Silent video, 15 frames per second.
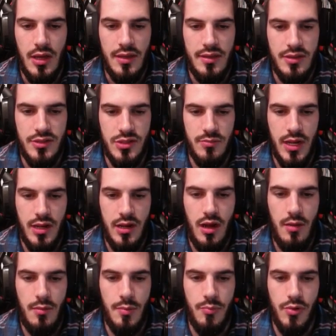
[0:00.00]
These are my
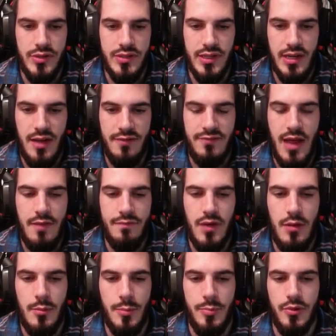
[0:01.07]
combo points. I got 5
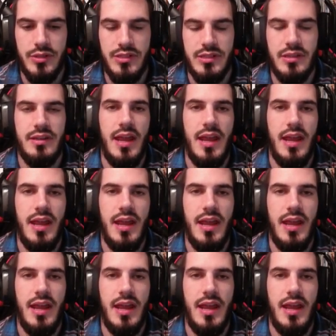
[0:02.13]
combo points.